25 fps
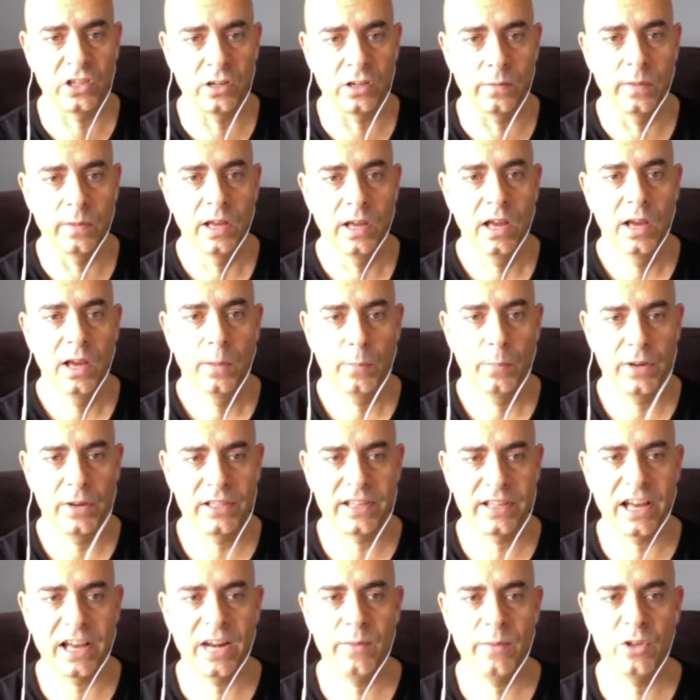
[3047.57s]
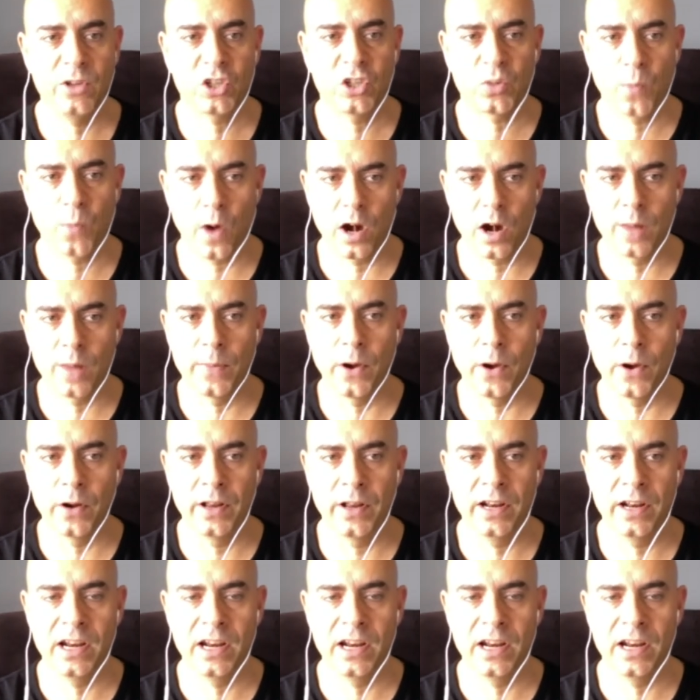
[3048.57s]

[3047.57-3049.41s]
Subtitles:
him, but he's got to be smart about it.